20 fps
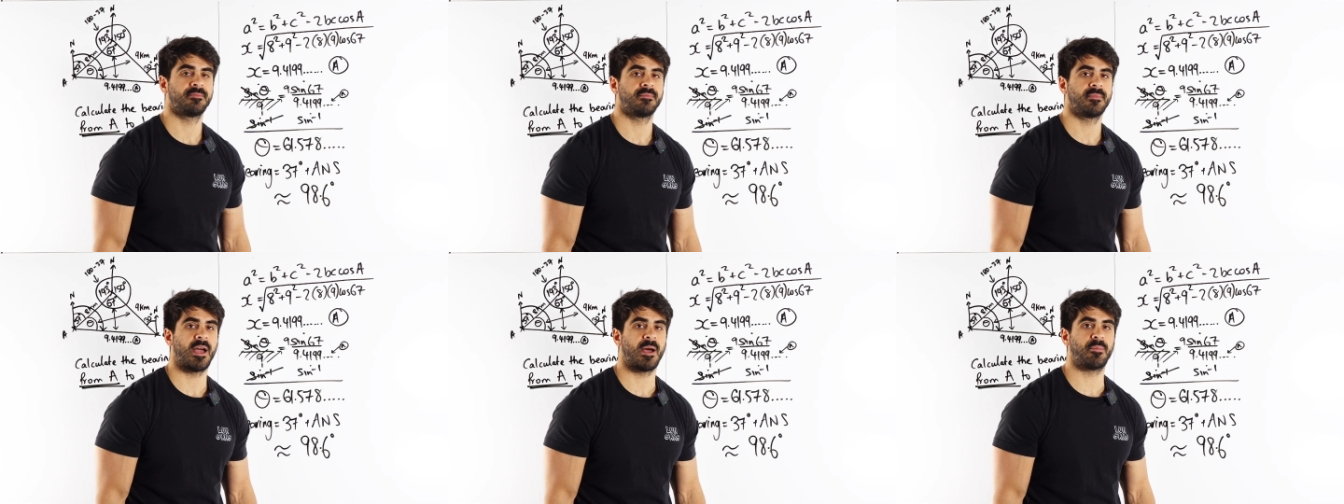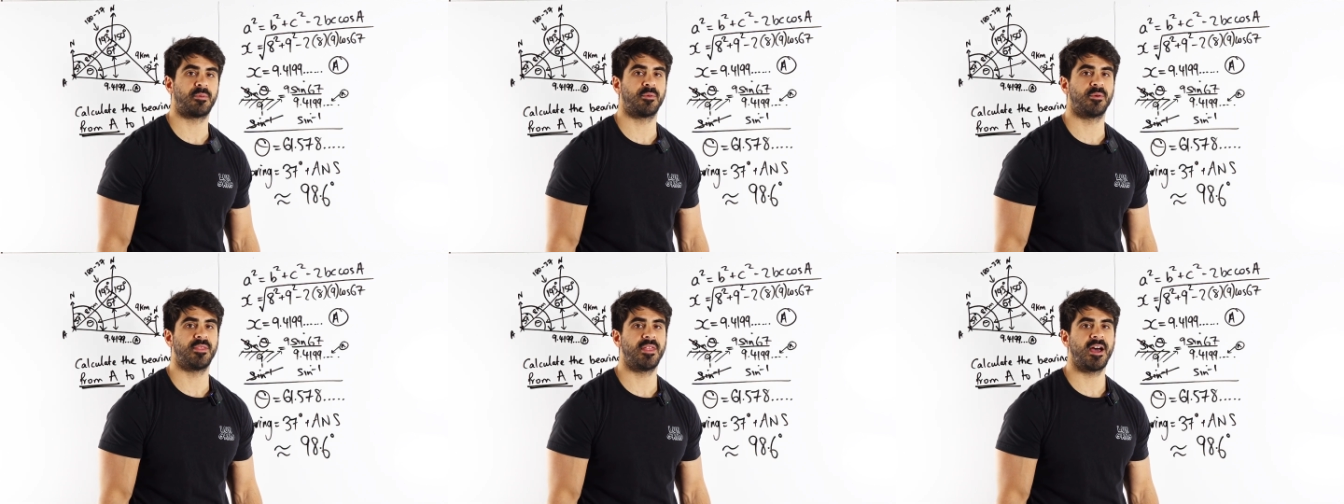
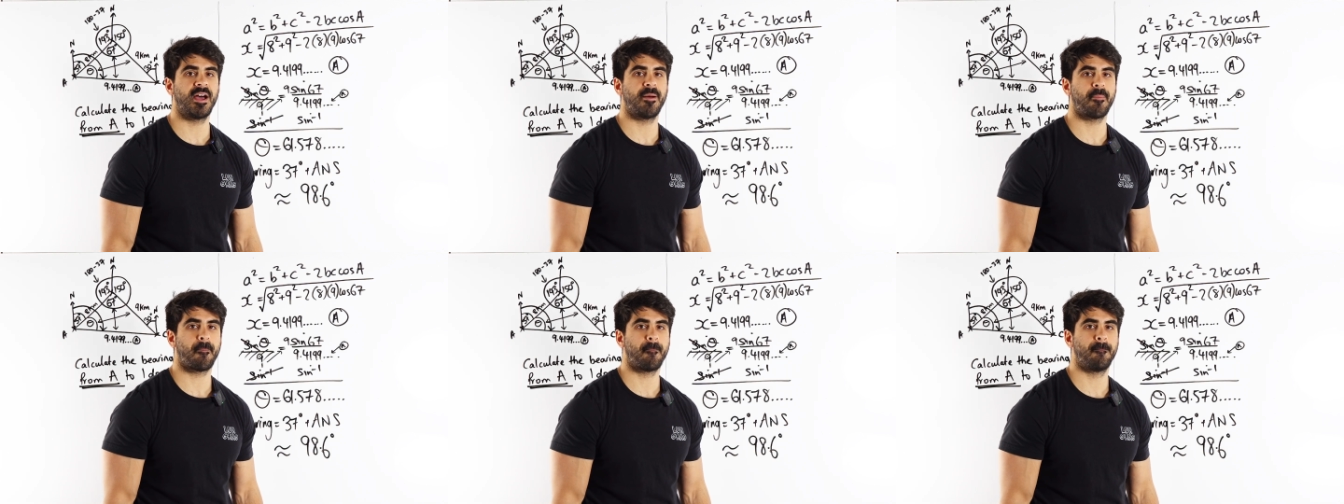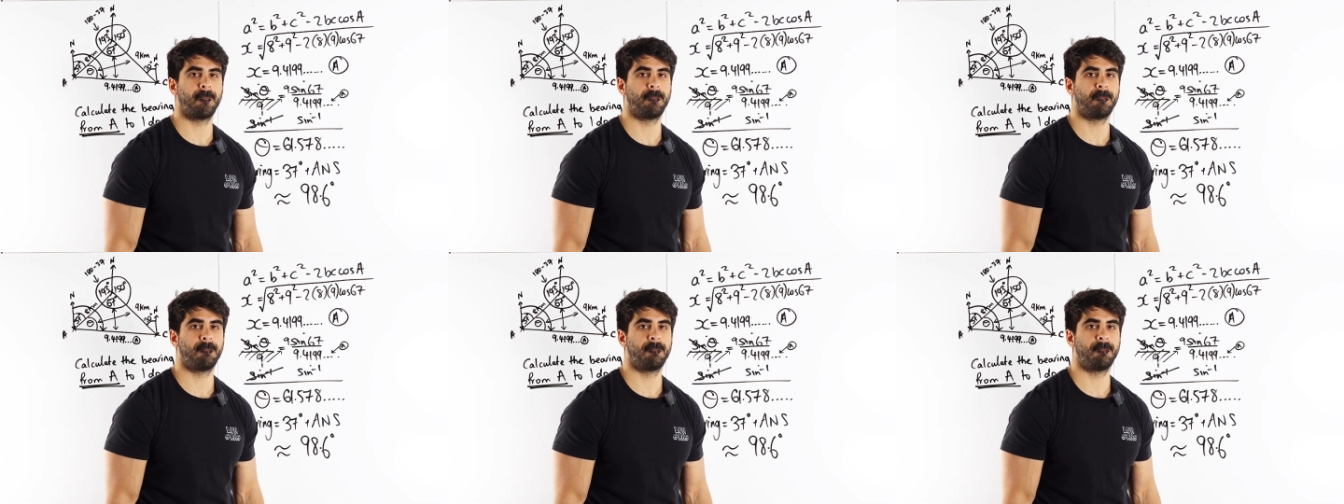Happy with that?
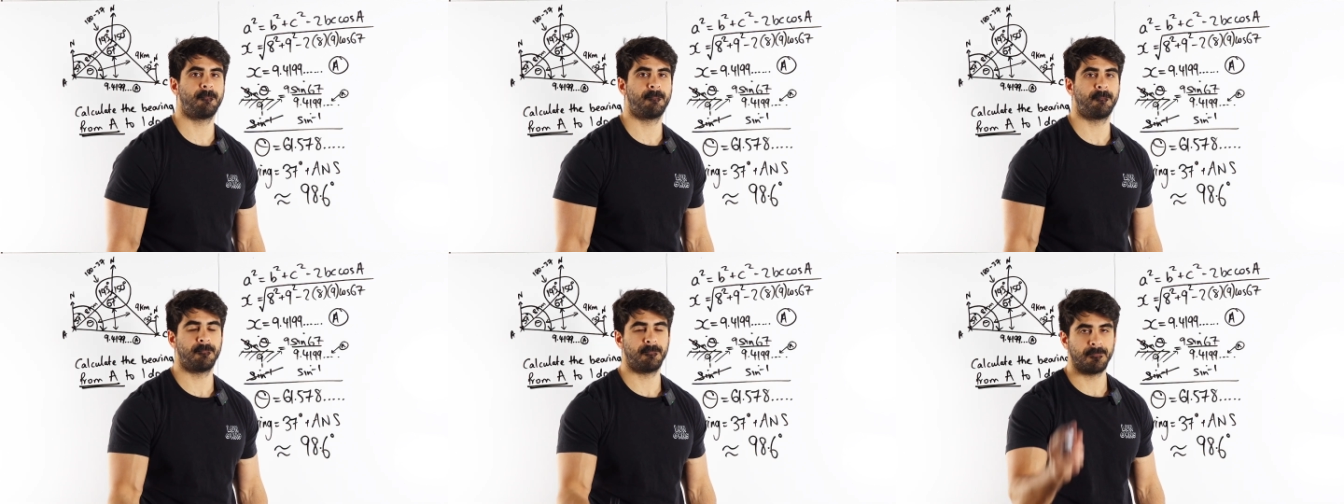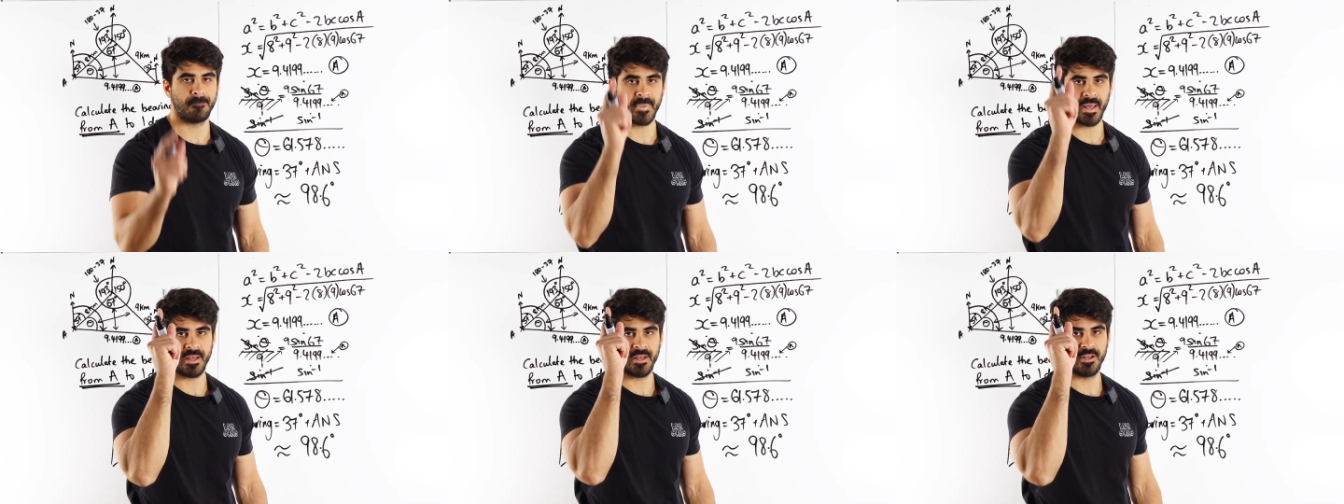
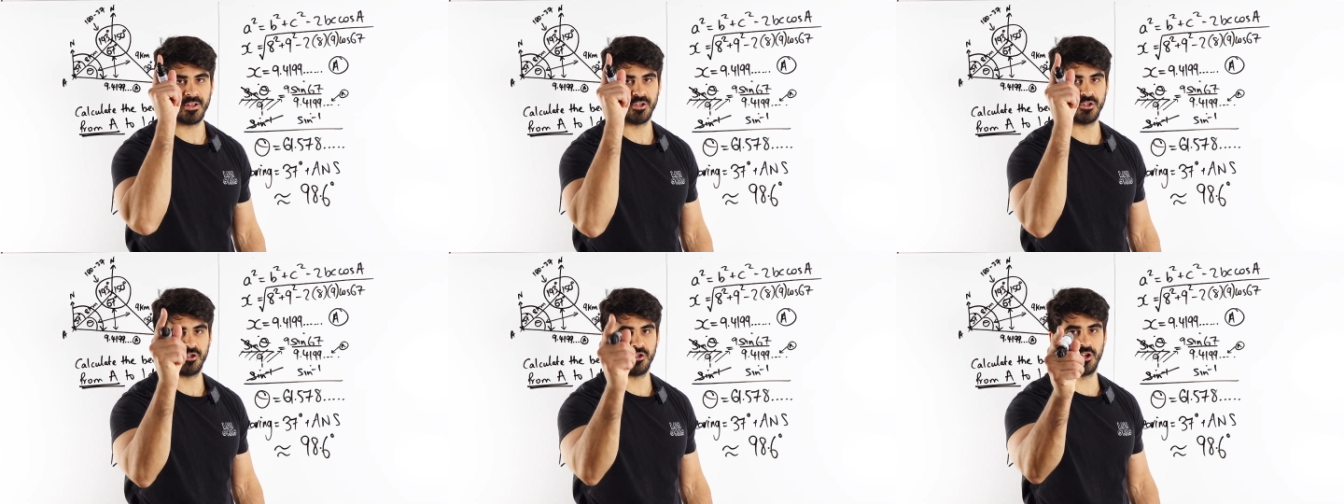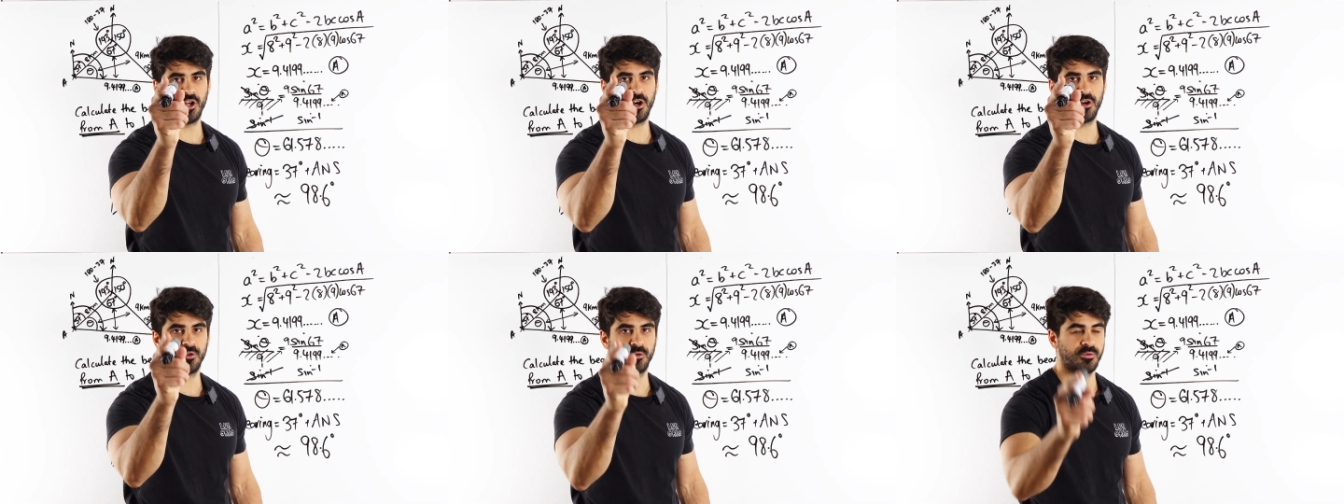
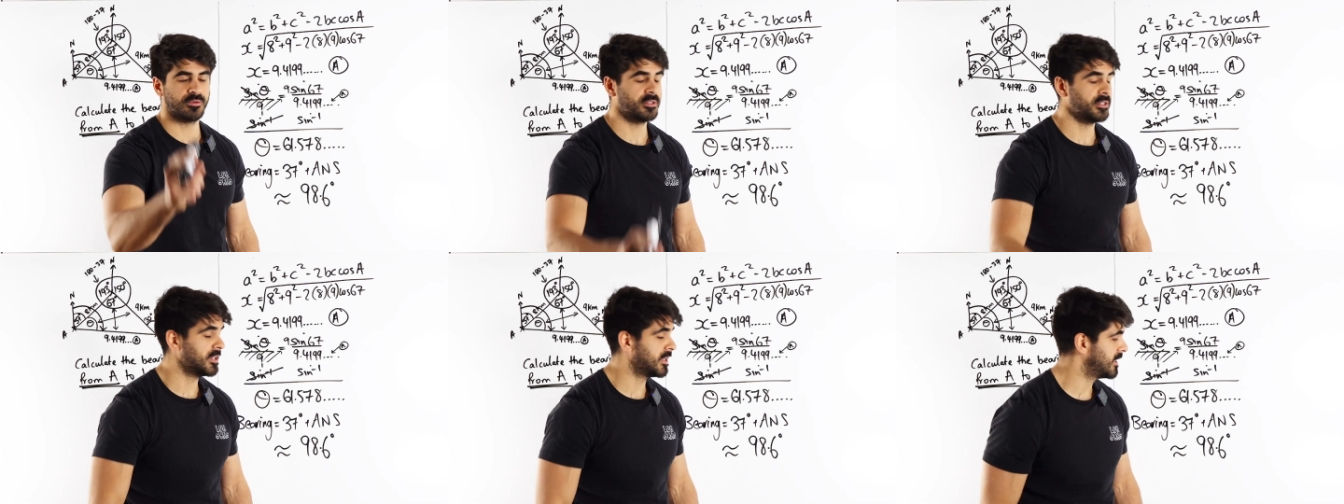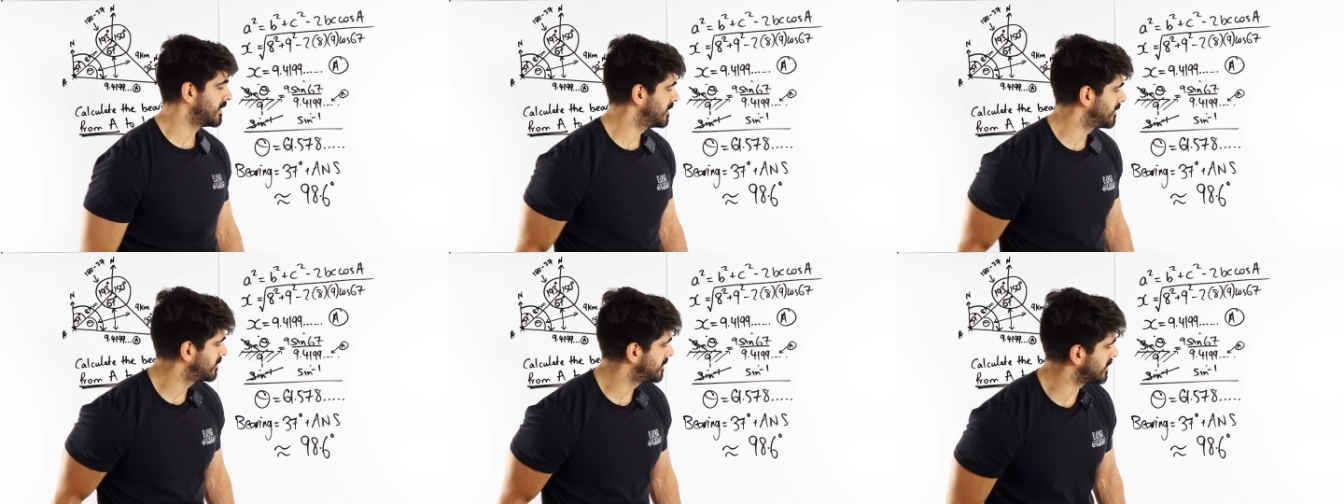No.
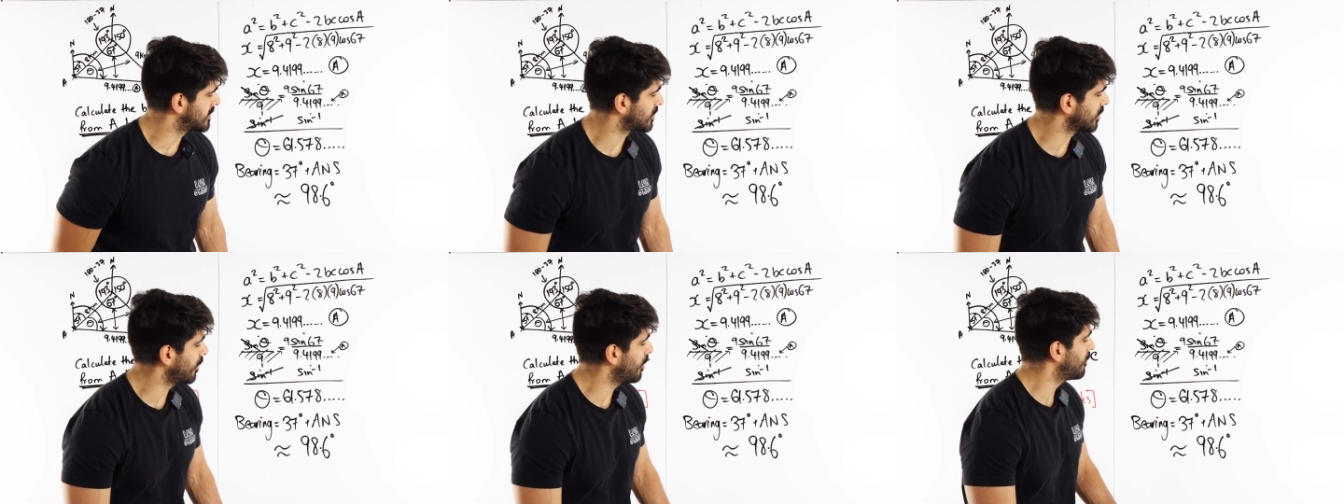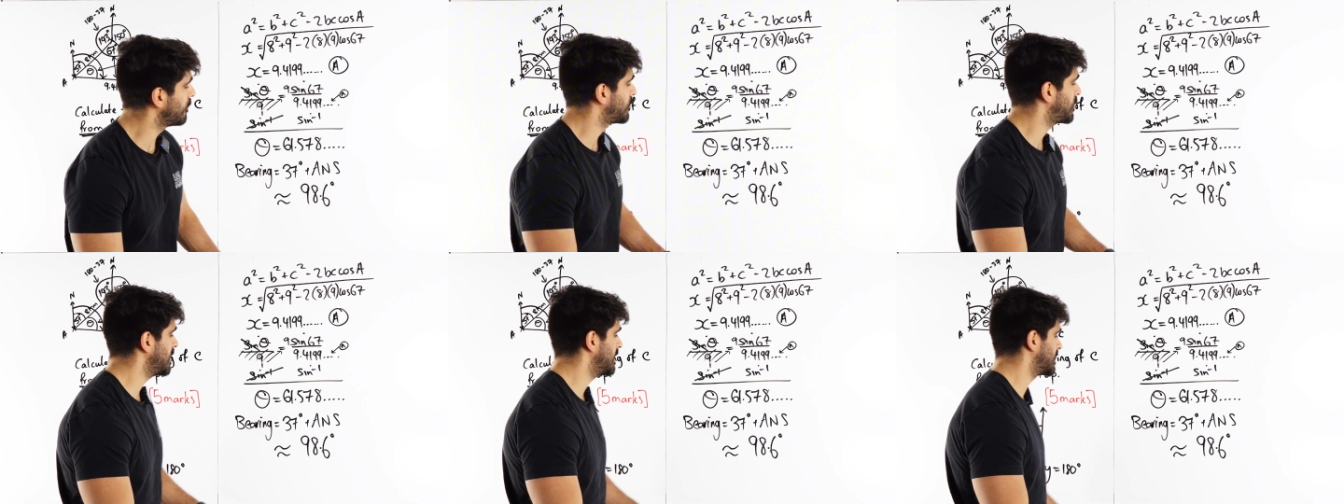There's a lot
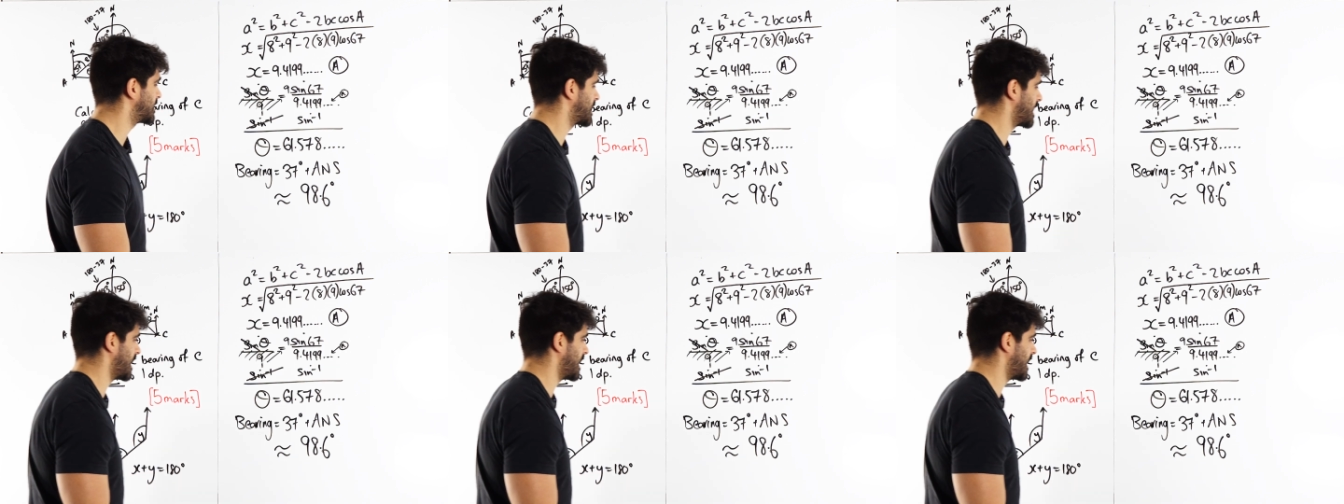of things,